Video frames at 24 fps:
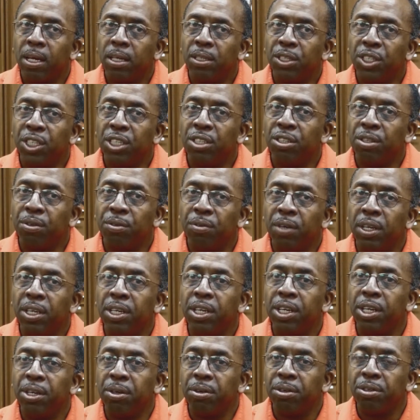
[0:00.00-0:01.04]
just a
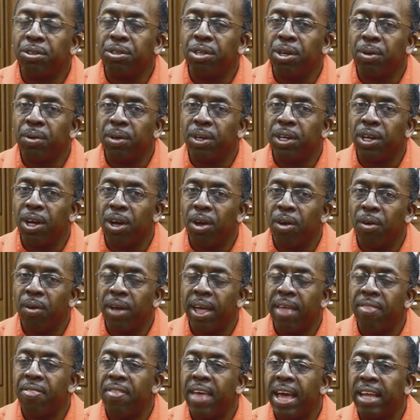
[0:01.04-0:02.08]
year or so ago,
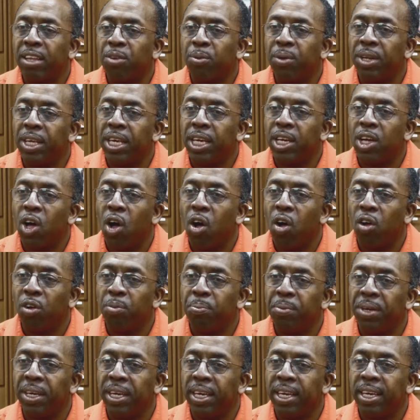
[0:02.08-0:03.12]
and that's what he called
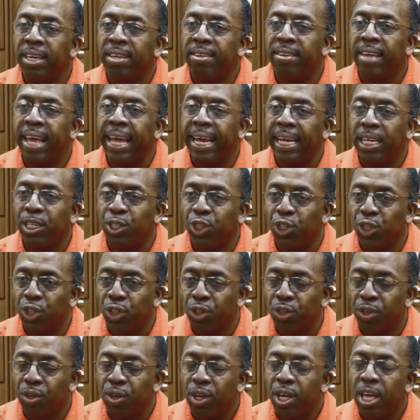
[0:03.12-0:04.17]
me, his
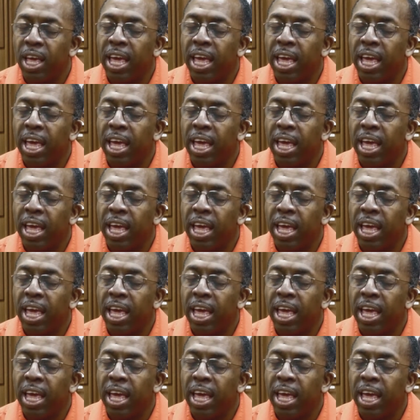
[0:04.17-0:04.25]
angel.